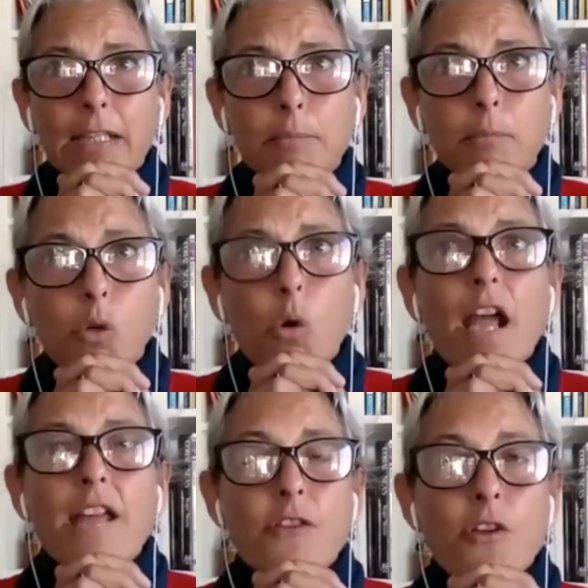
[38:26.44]

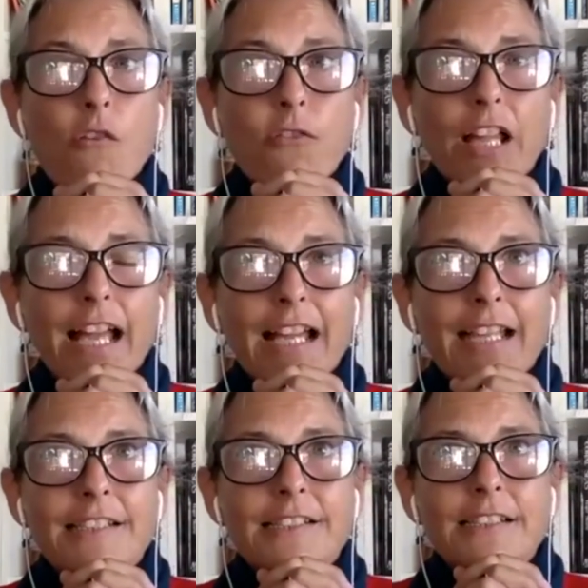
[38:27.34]
quite novel
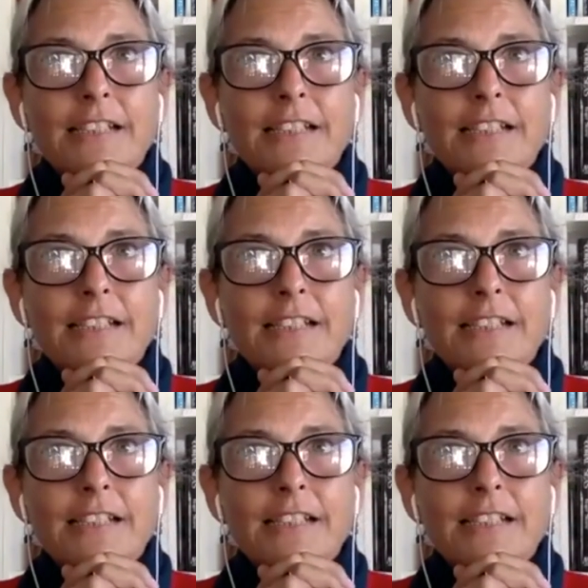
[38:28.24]
and